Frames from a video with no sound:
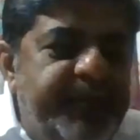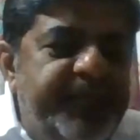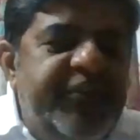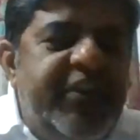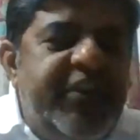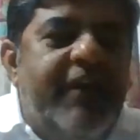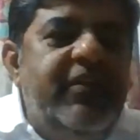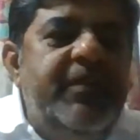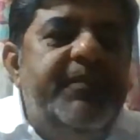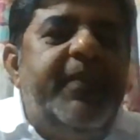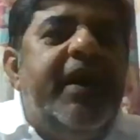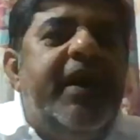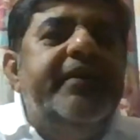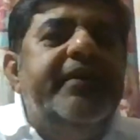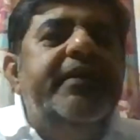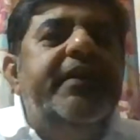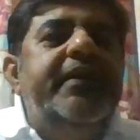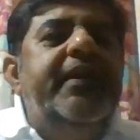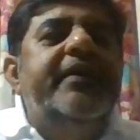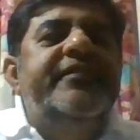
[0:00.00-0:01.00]
travel
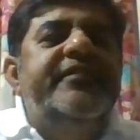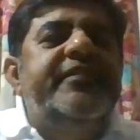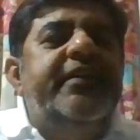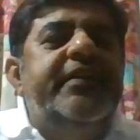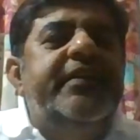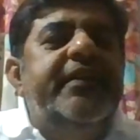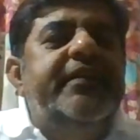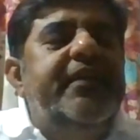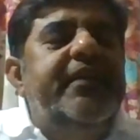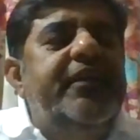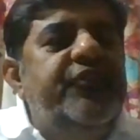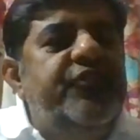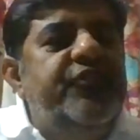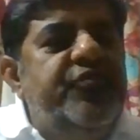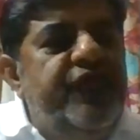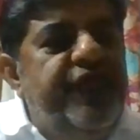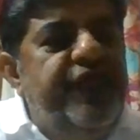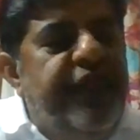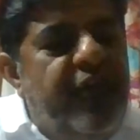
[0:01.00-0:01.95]
partner does certain things